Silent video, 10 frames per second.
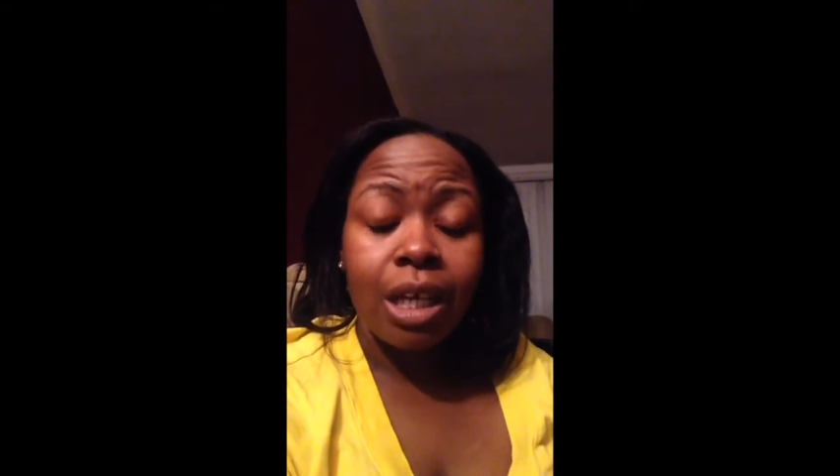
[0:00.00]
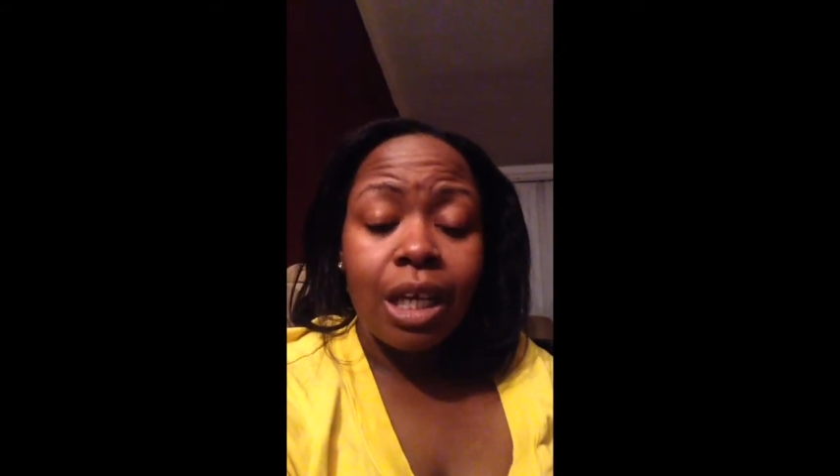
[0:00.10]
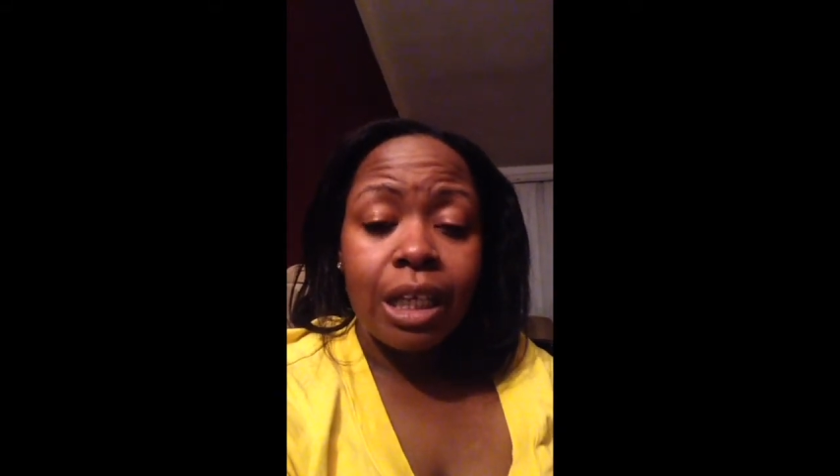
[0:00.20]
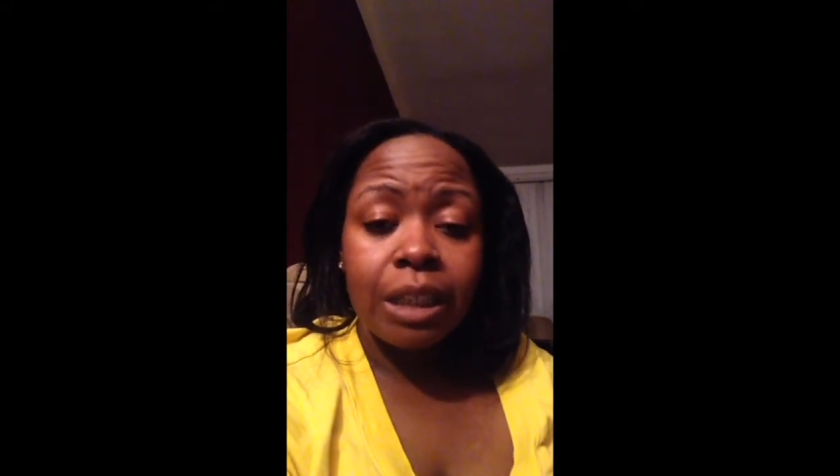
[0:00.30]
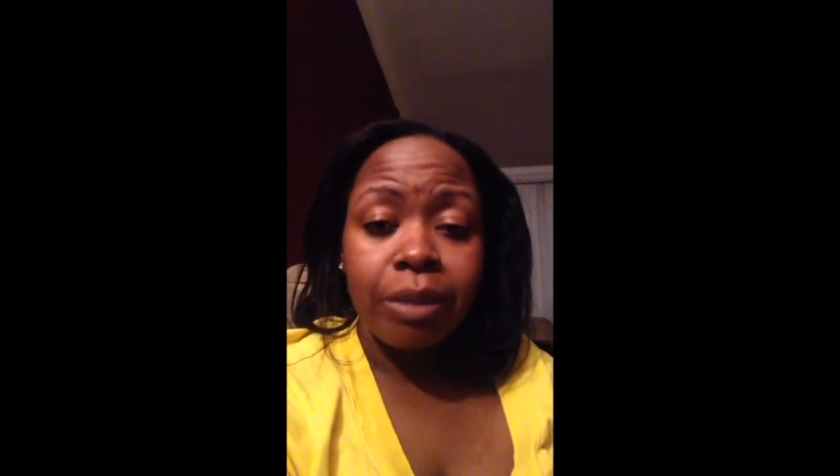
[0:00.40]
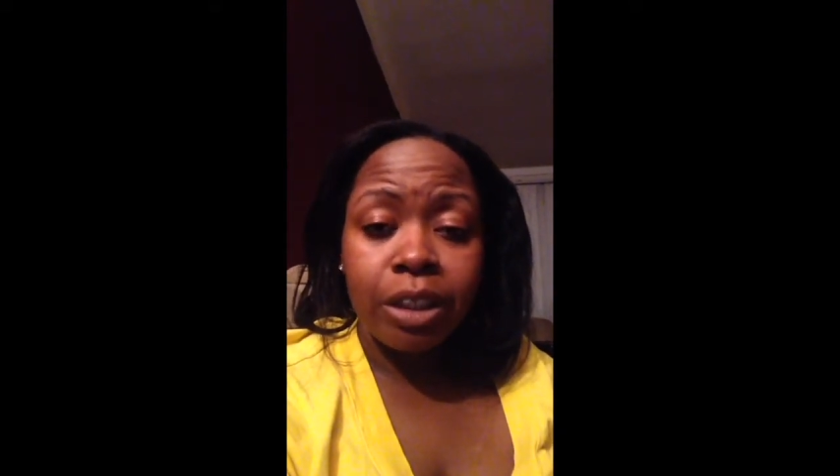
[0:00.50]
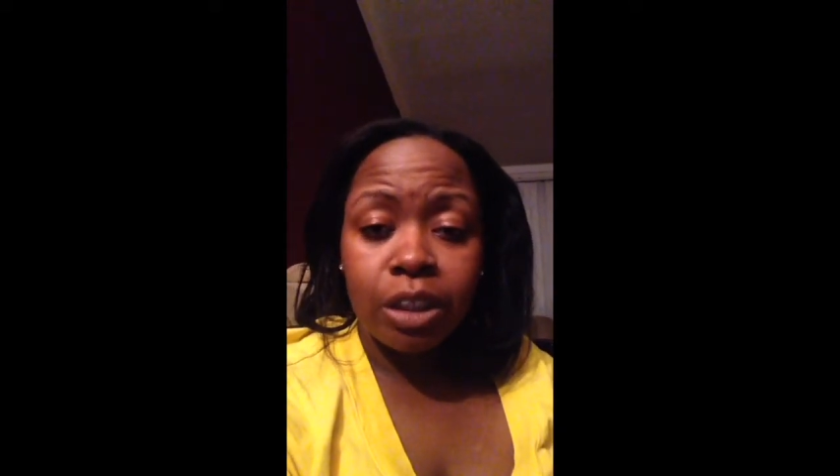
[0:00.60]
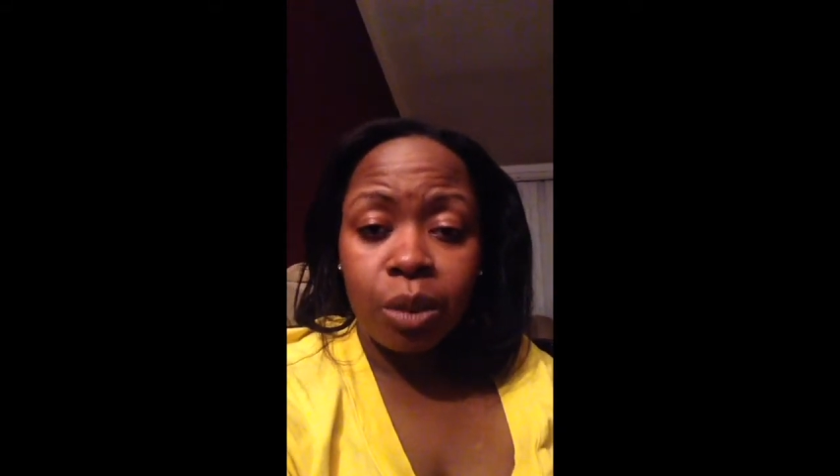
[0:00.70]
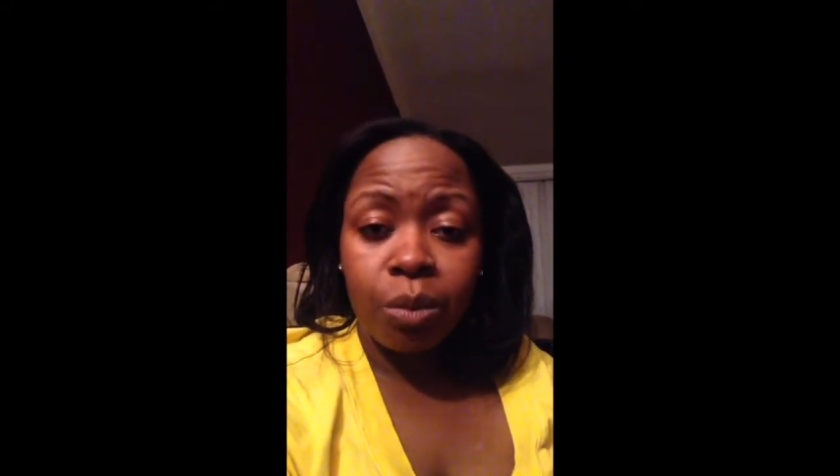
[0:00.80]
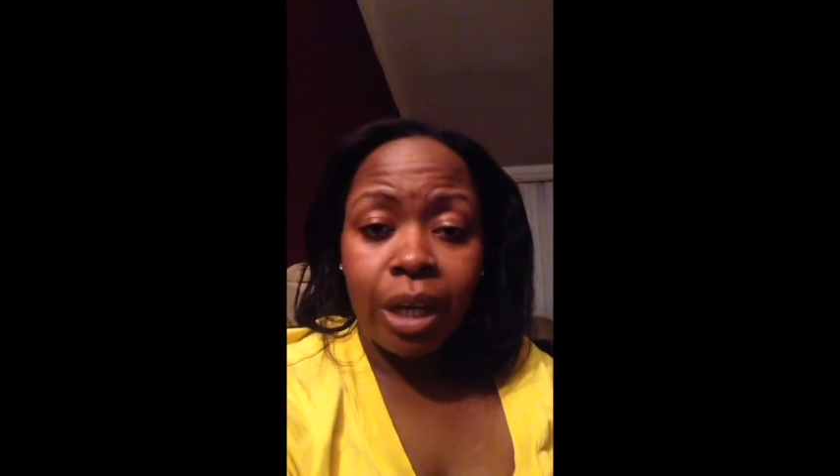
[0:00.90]

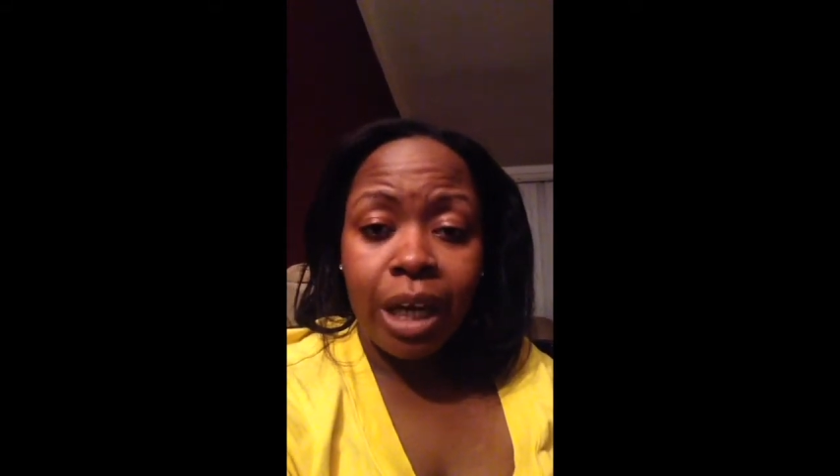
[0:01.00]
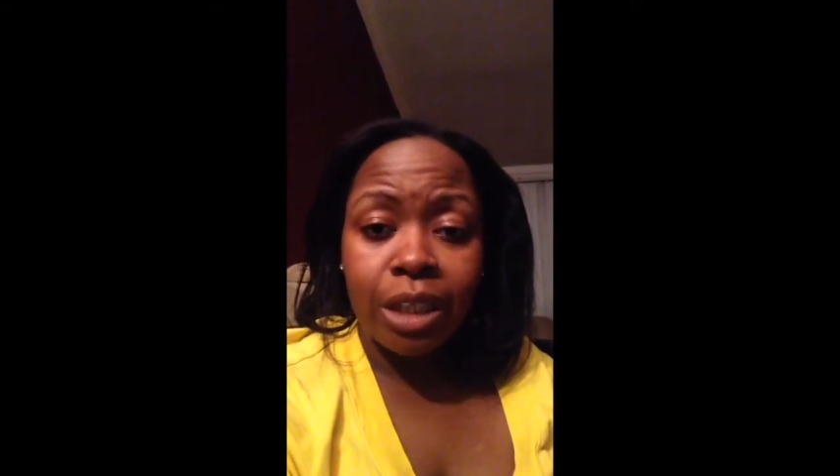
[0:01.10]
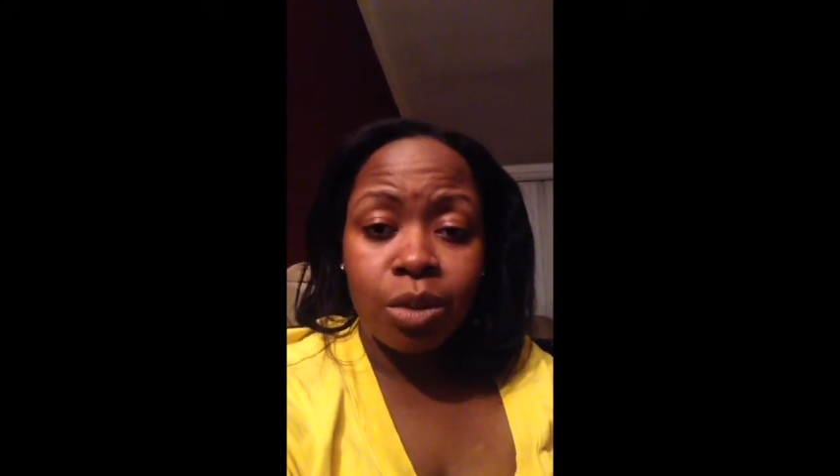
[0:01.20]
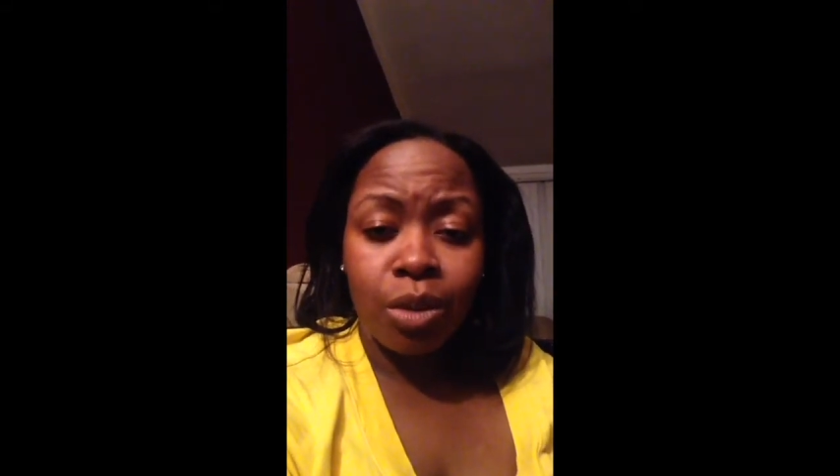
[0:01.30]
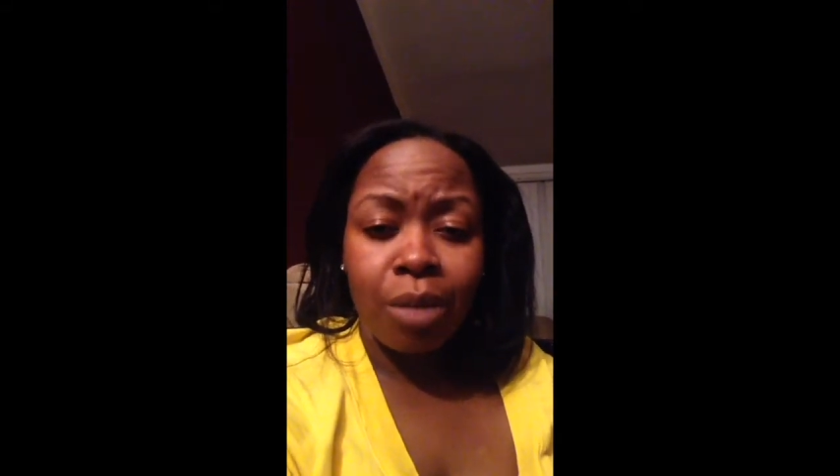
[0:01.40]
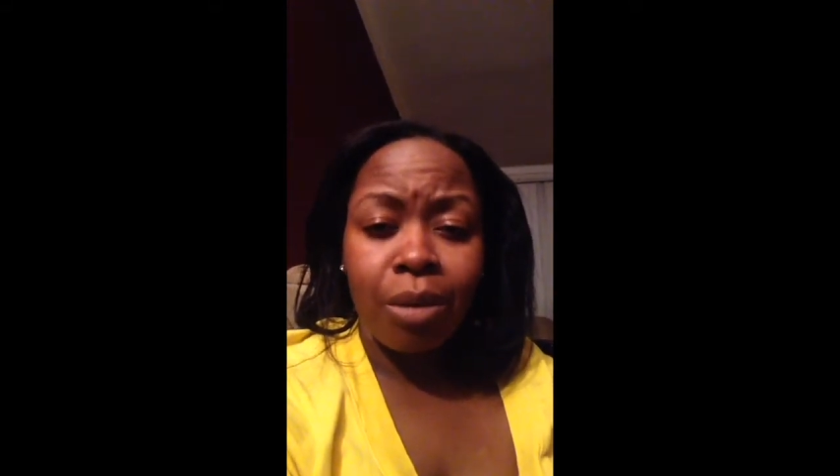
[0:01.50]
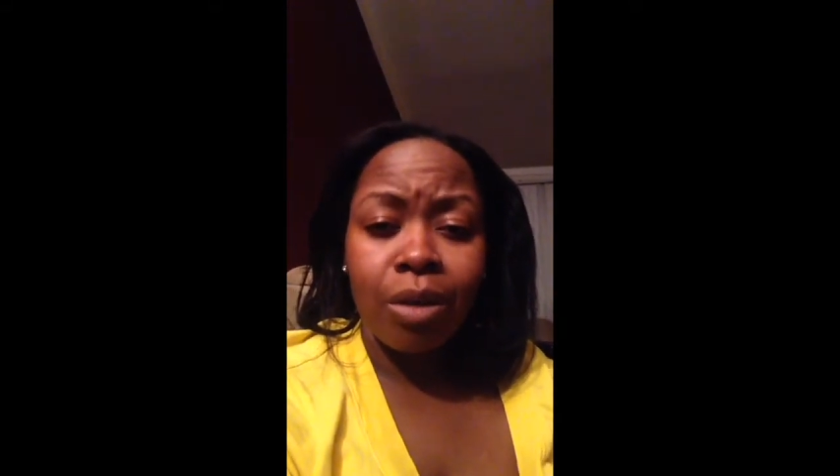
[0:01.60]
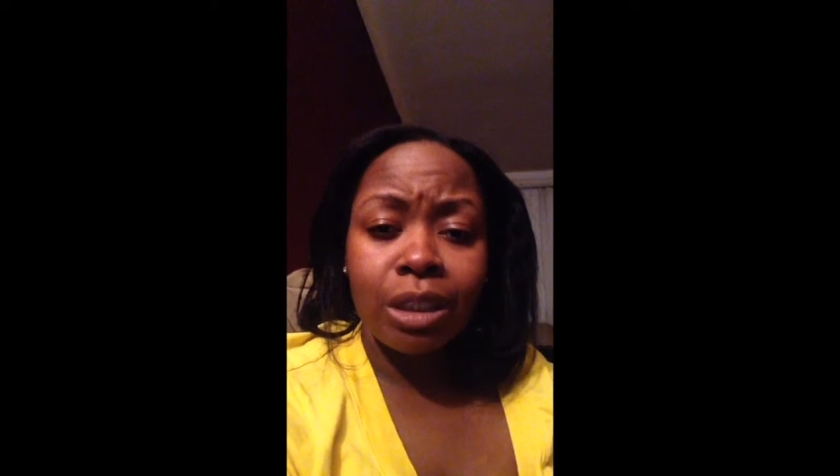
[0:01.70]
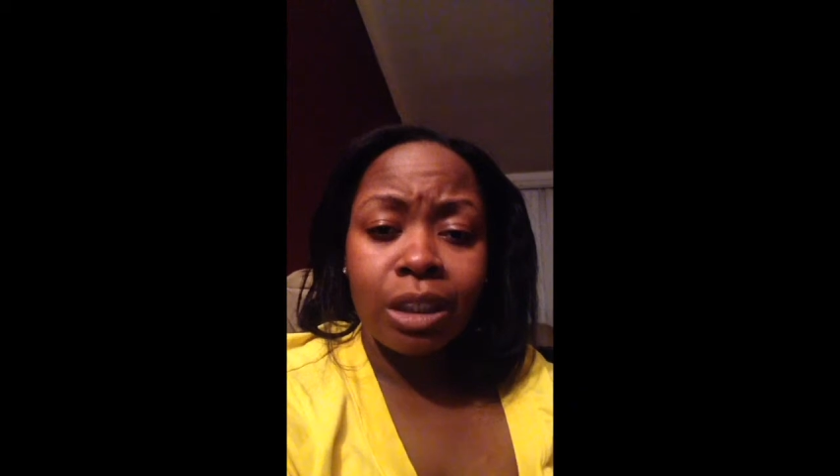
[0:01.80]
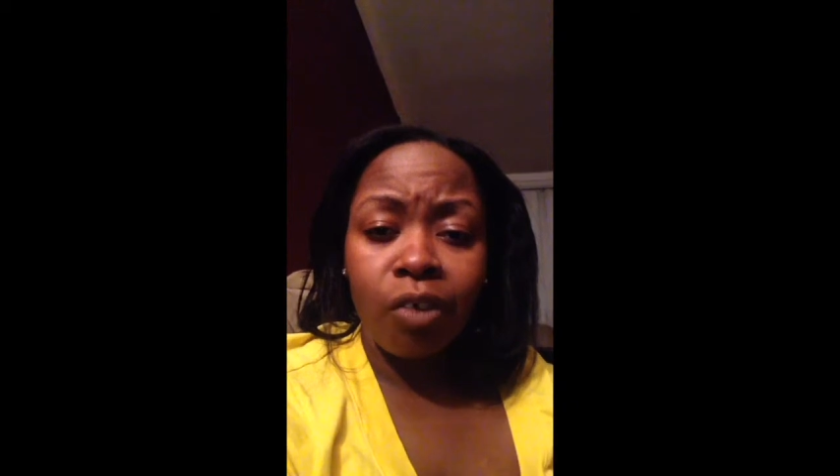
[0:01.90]
especially where I talk about
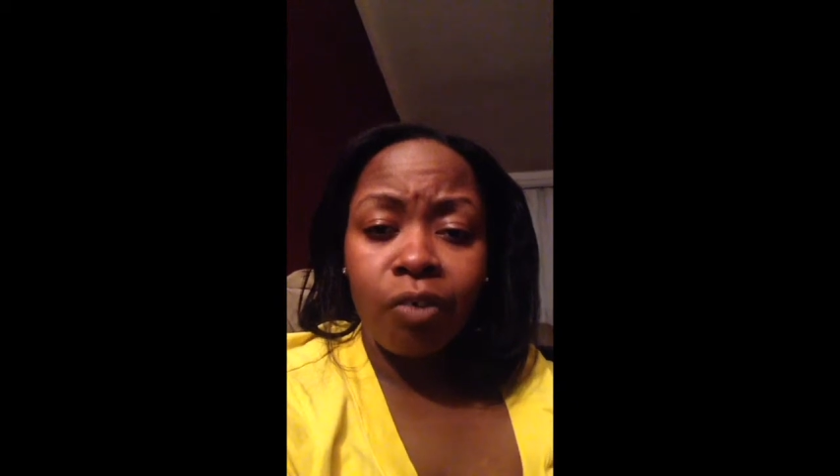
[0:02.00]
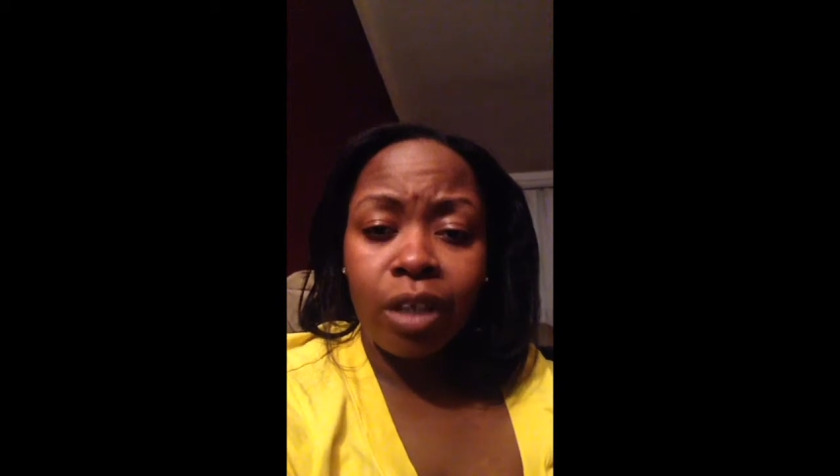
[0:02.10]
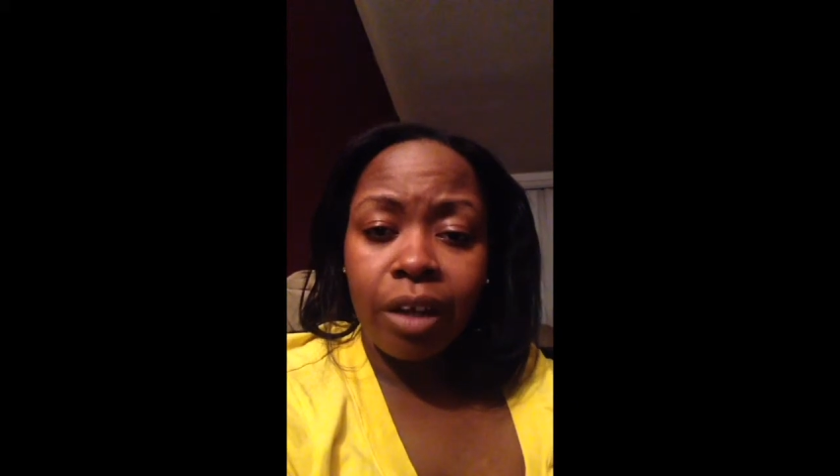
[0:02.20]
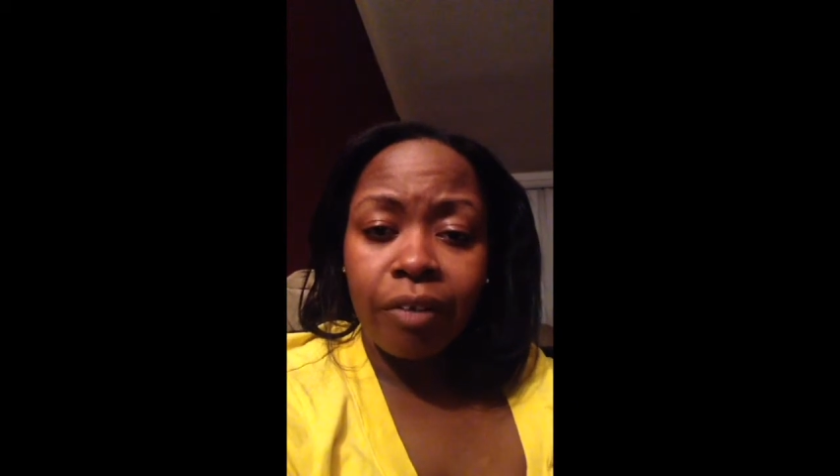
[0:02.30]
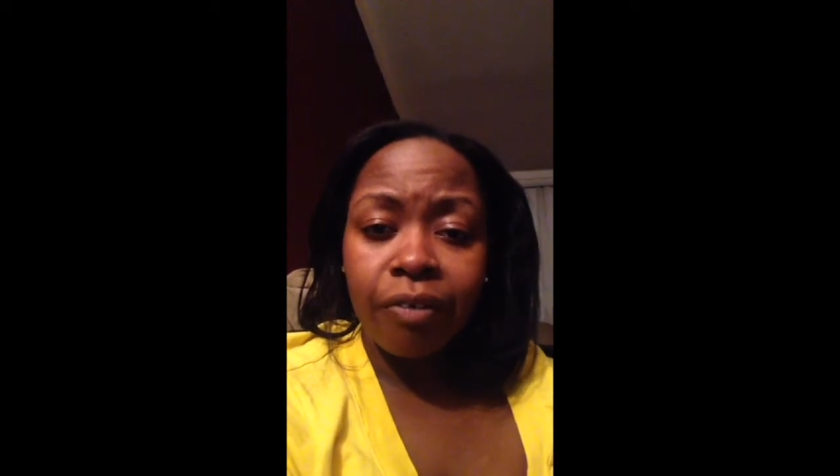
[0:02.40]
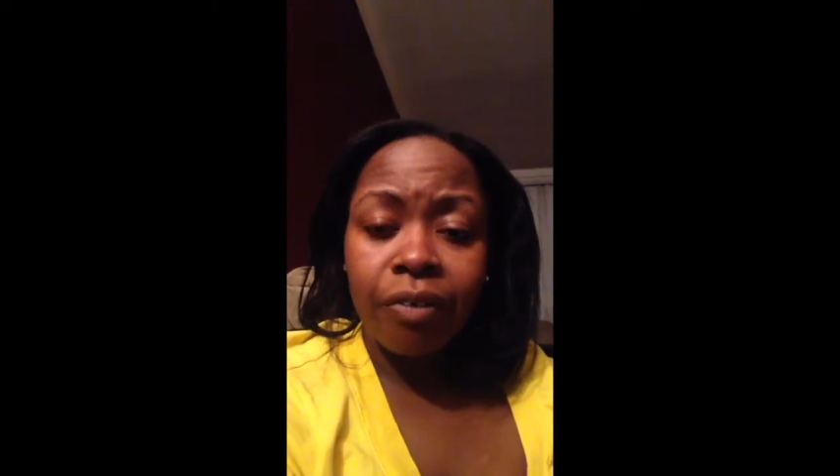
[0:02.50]
self love.